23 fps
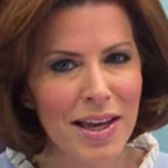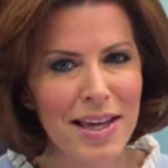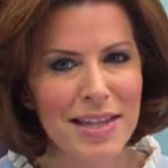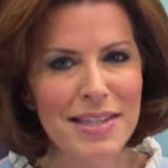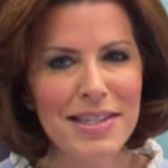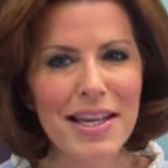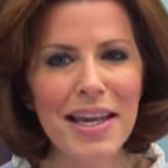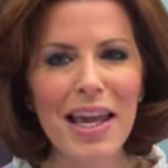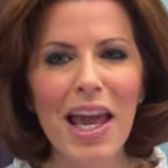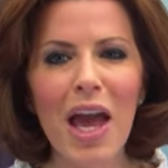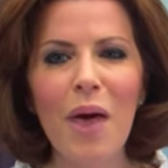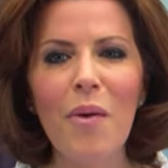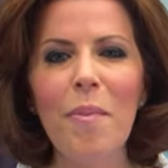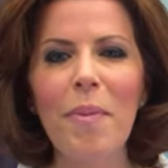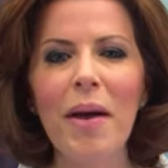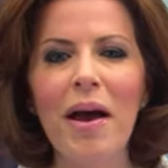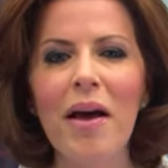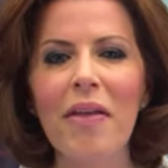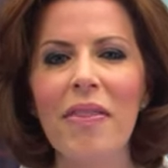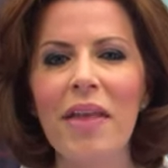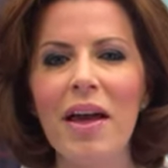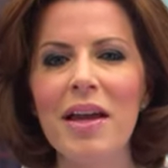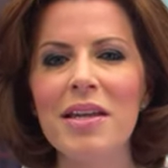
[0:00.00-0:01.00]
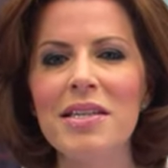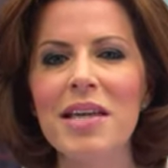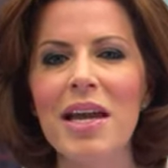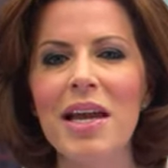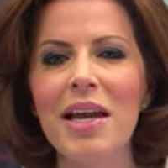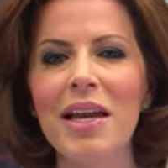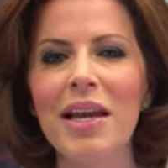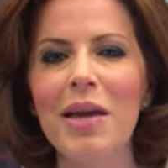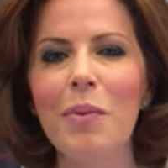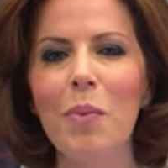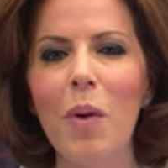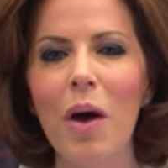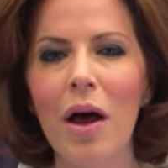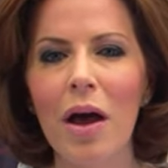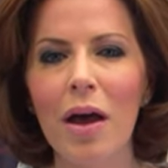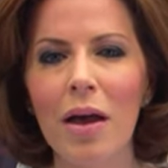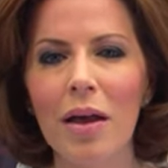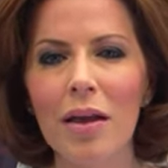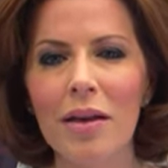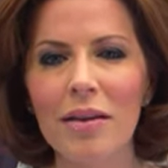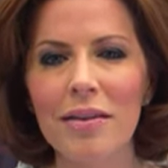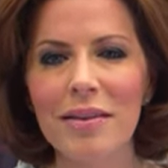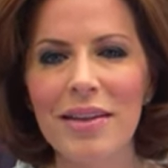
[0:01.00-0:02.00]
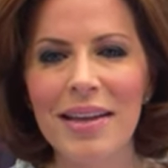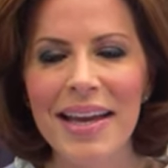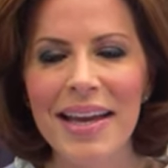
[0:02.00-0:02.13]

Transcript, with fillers: as they go about their daily work.